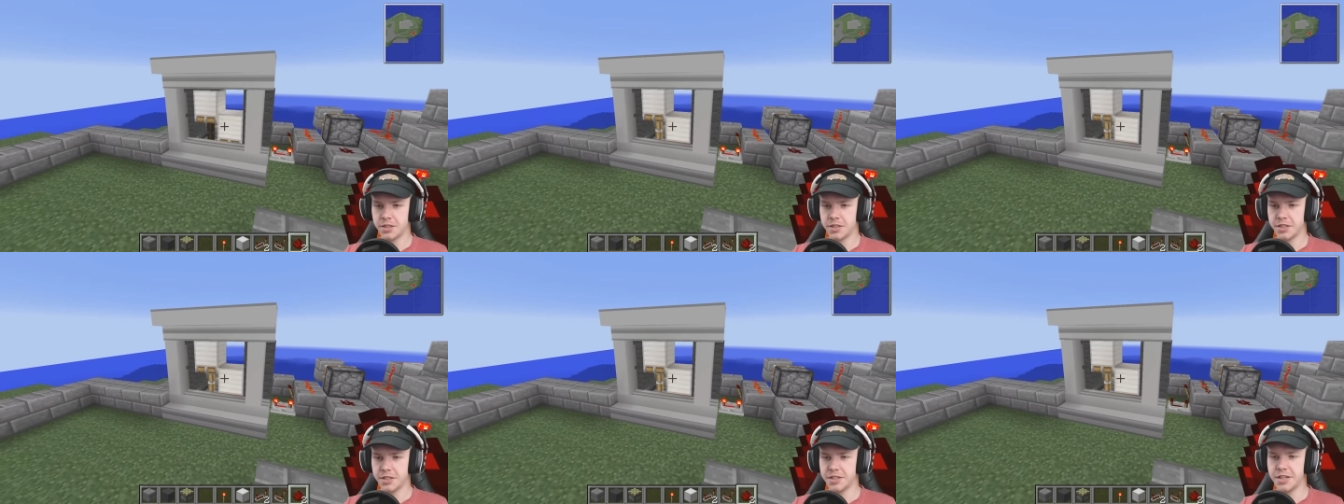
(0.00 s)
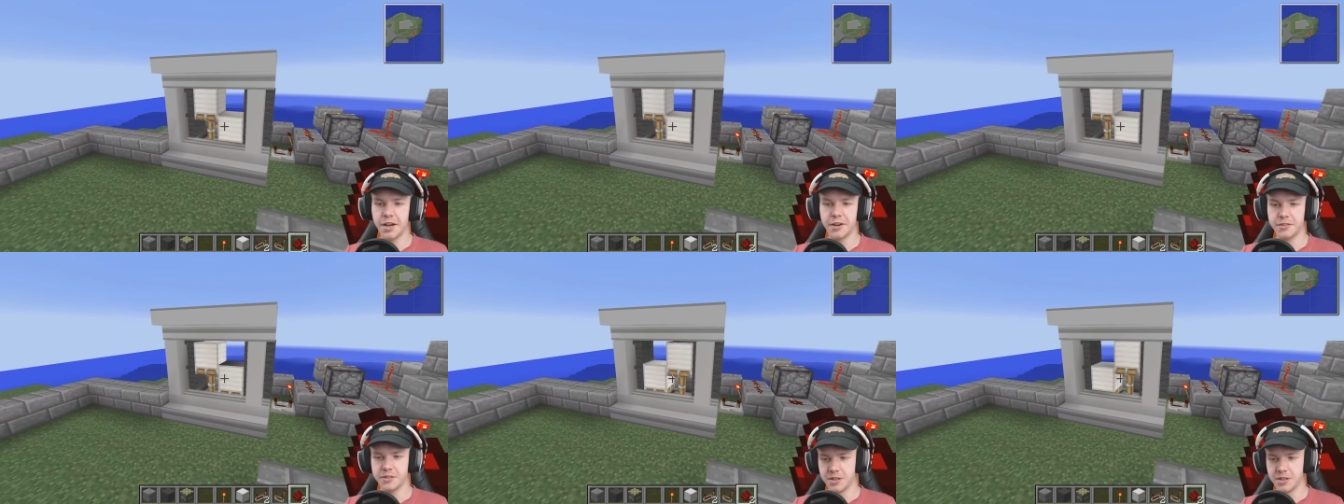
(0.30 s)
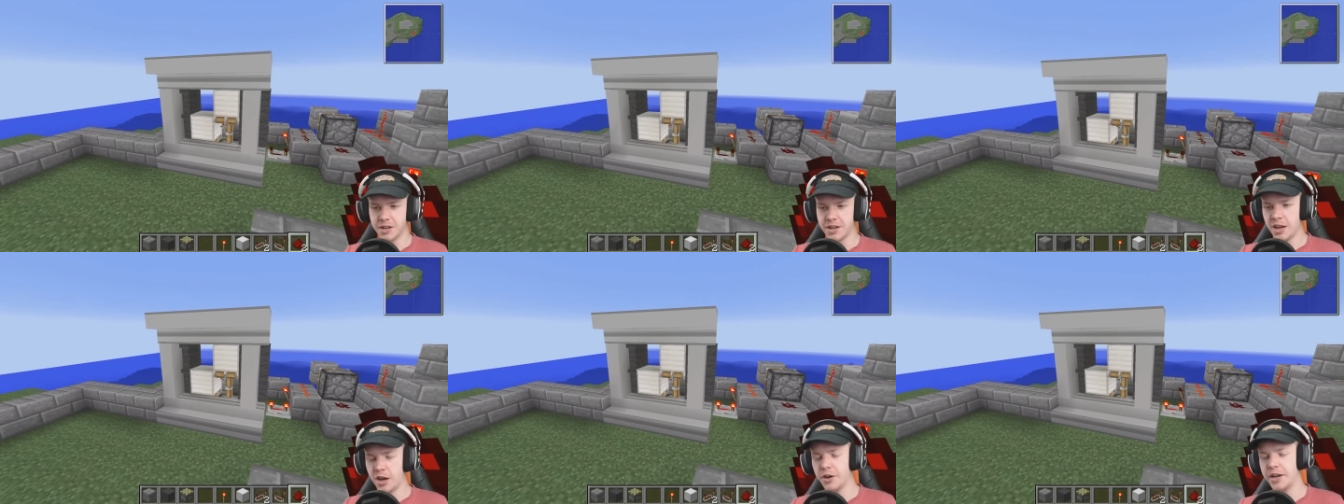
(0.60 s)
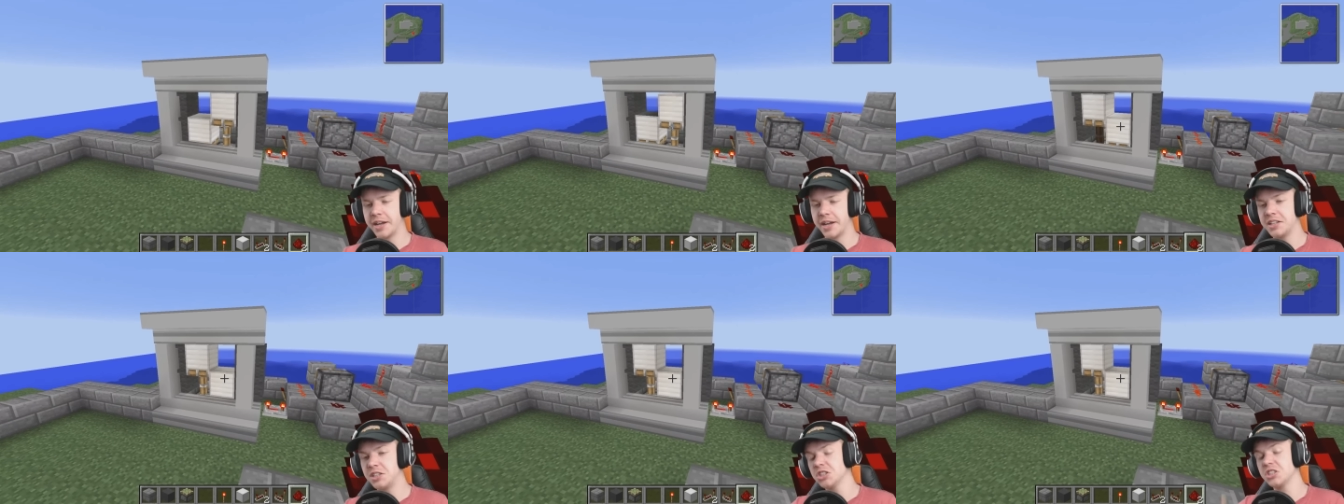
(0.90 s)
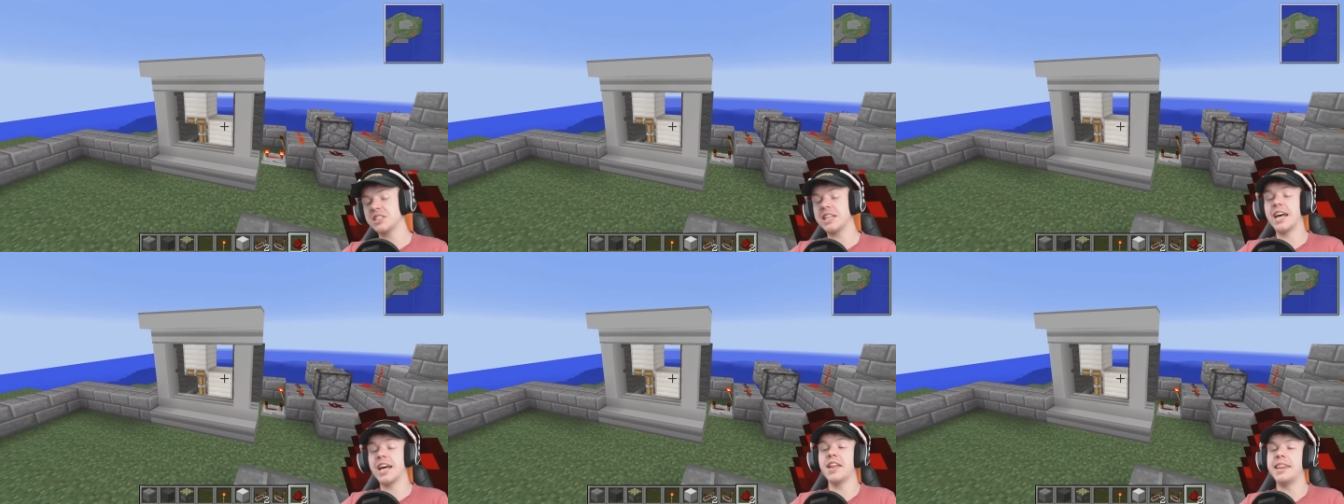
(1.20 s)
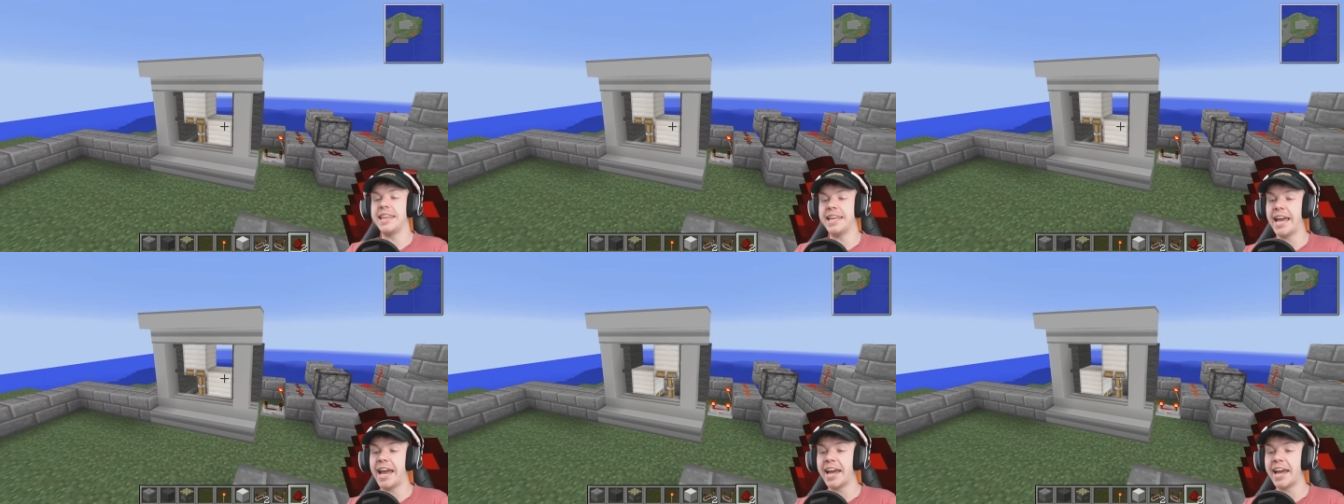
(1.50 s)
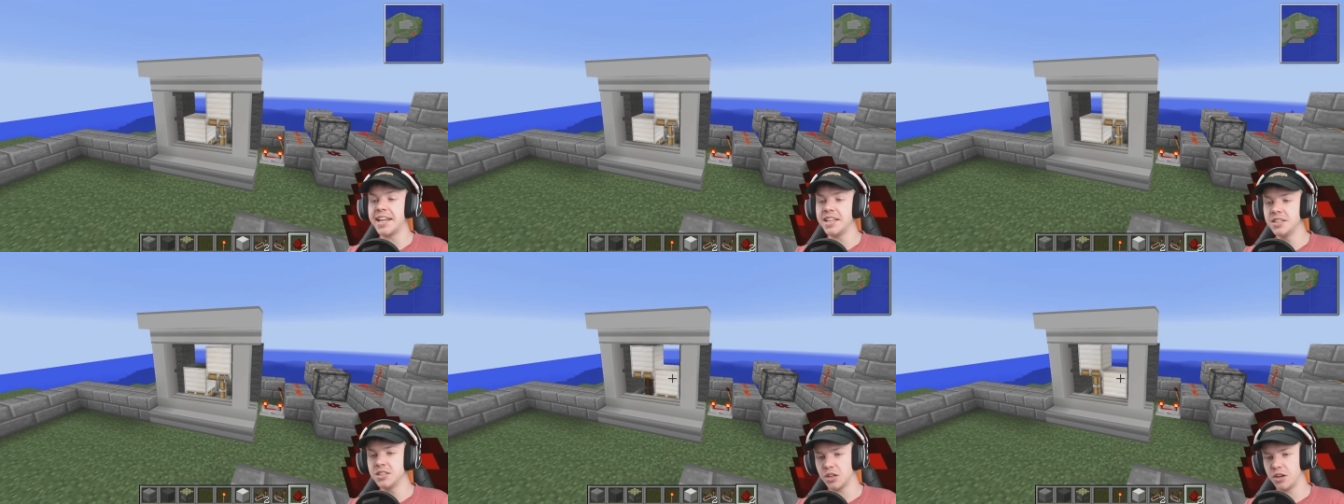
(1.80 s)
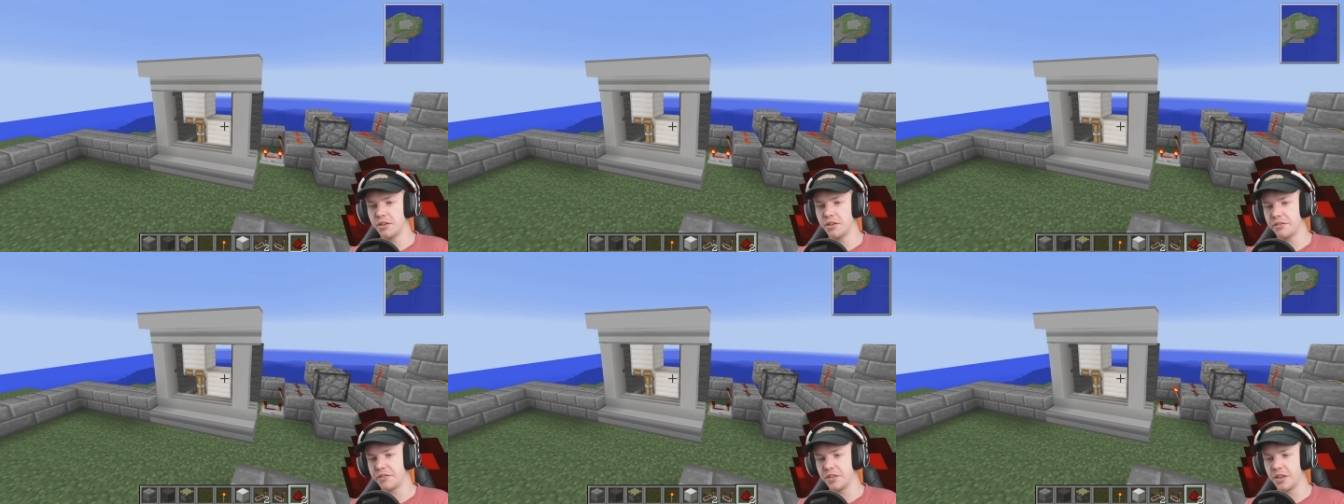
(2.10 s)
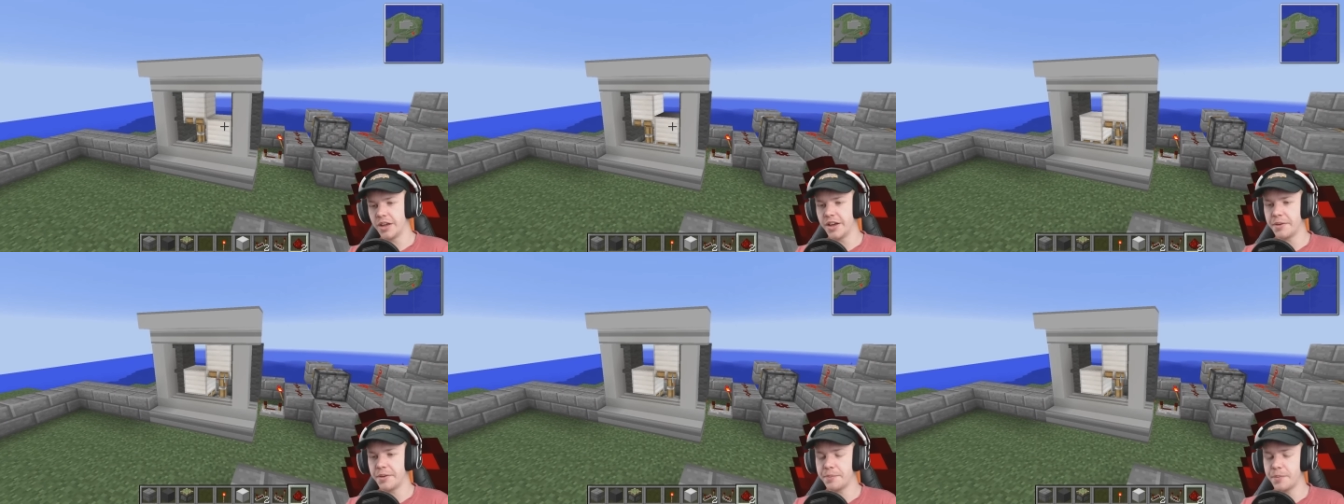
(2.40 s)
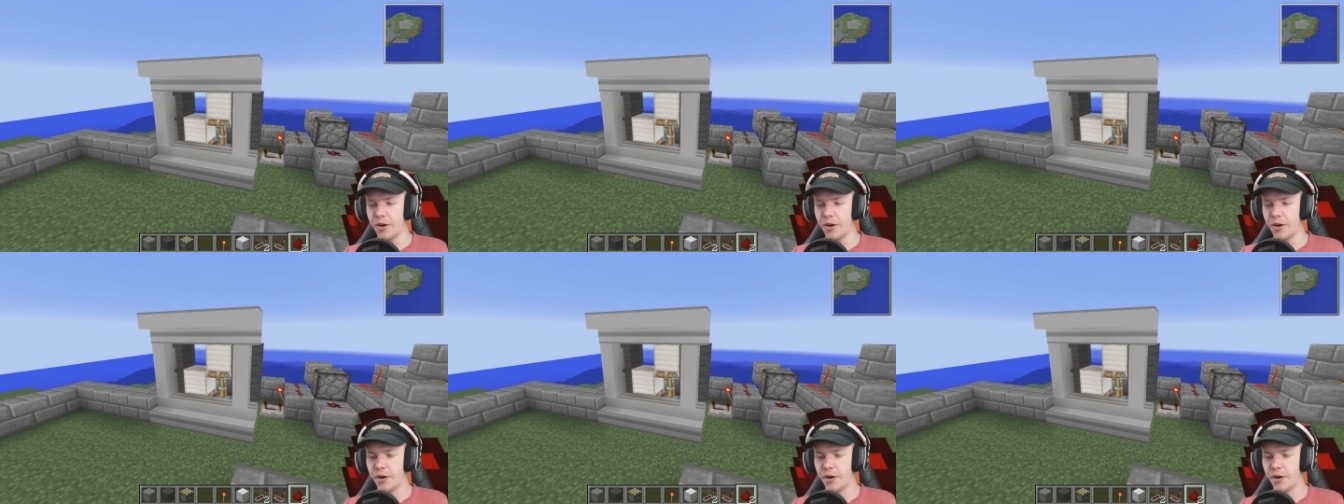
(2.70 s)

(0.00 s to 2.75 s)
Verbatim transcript: No. Okay, just at the end of the